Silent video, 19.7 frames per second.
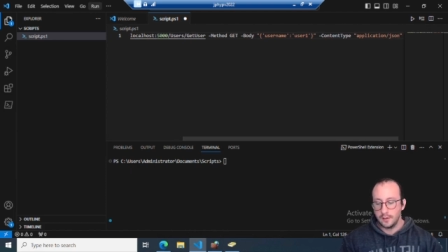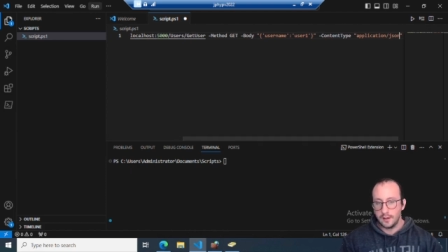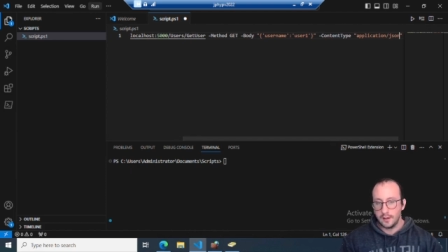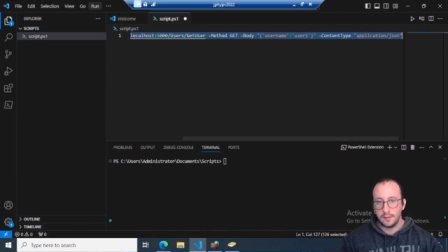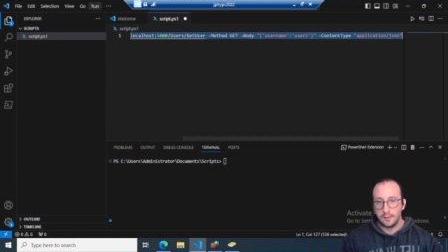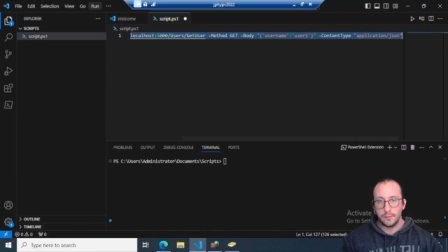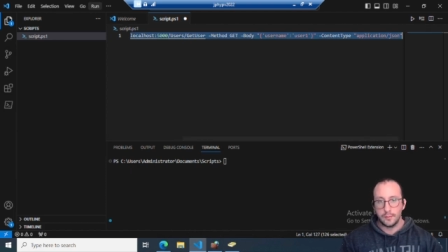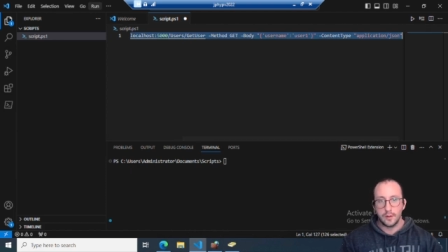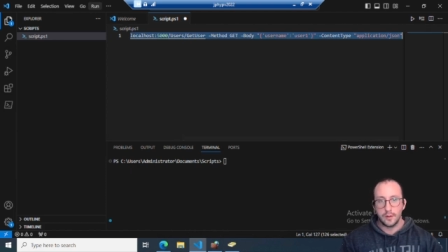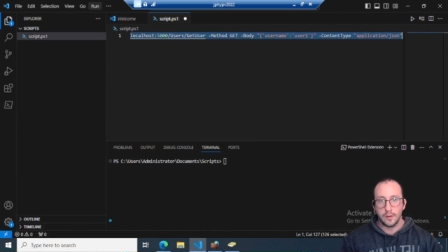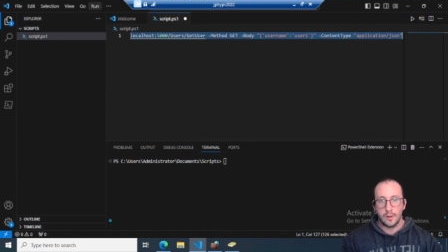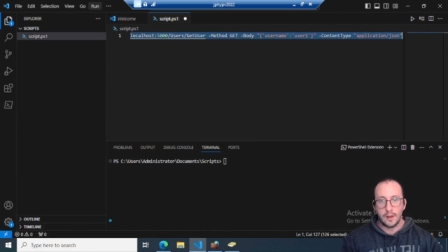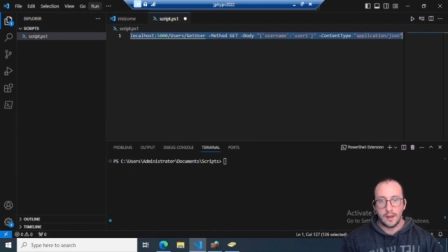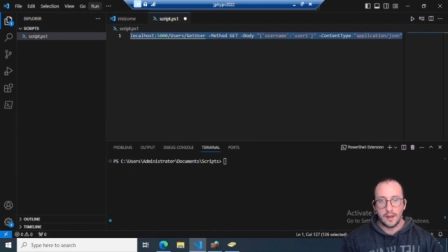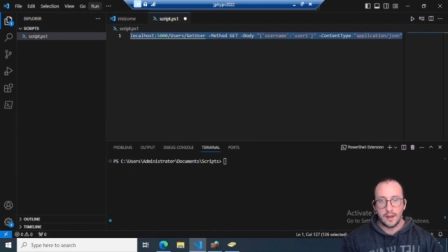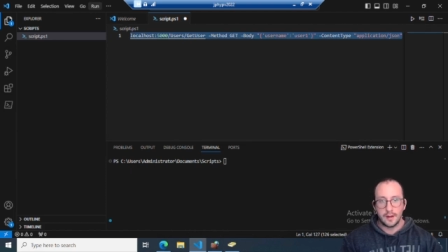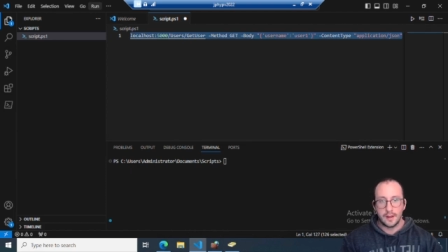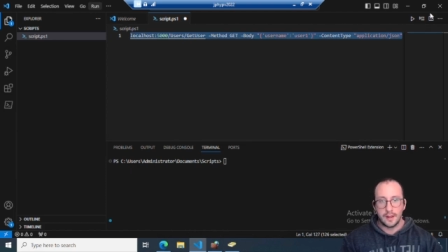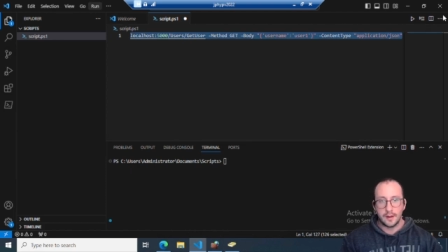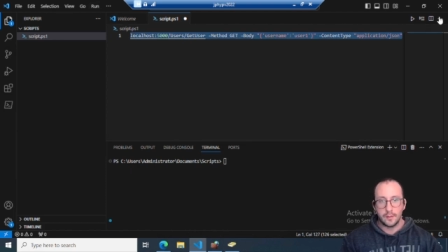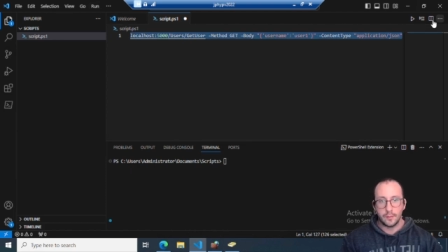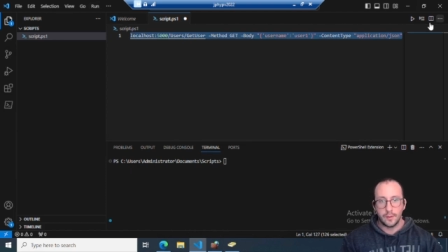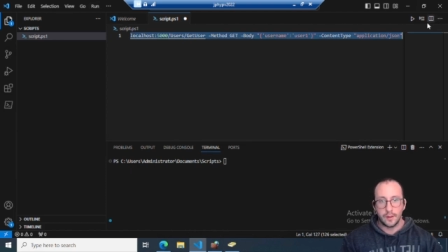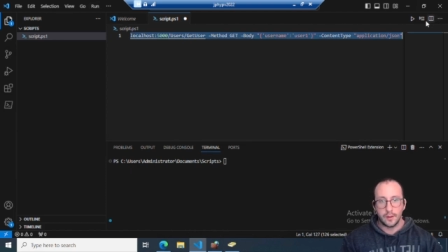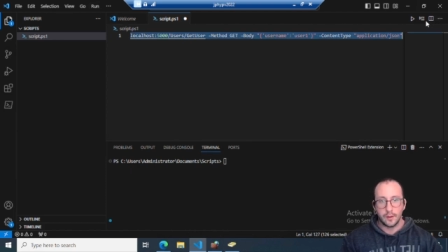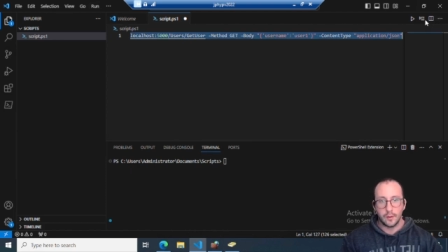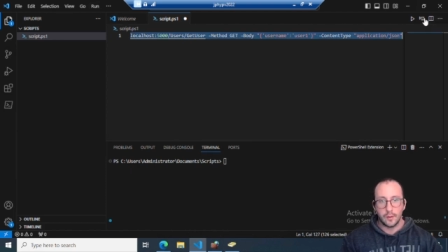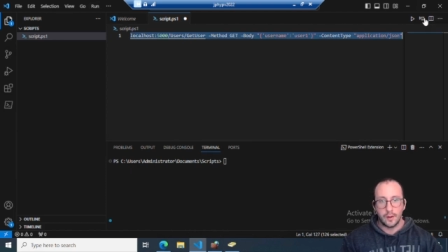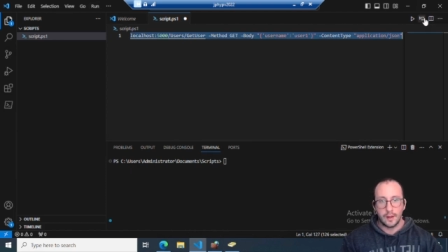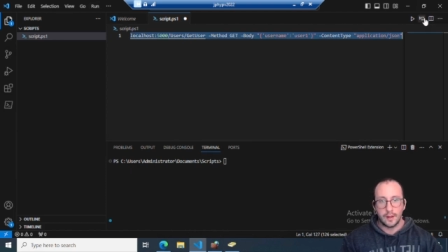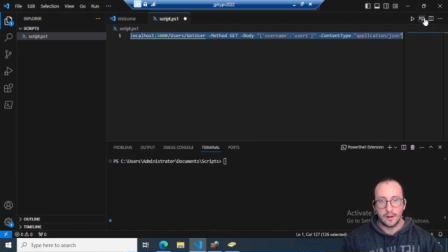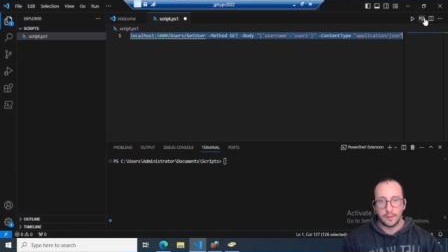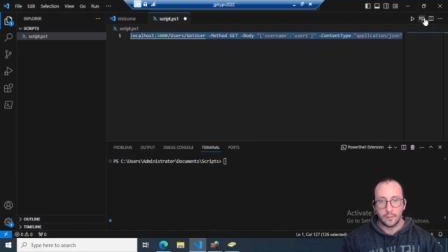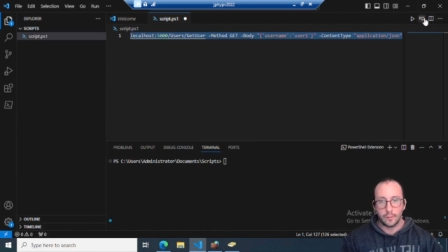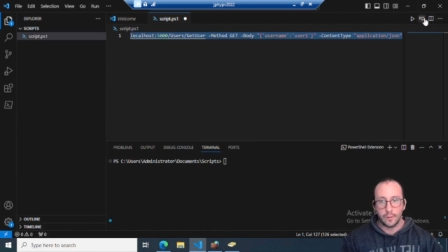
And if we go ahead and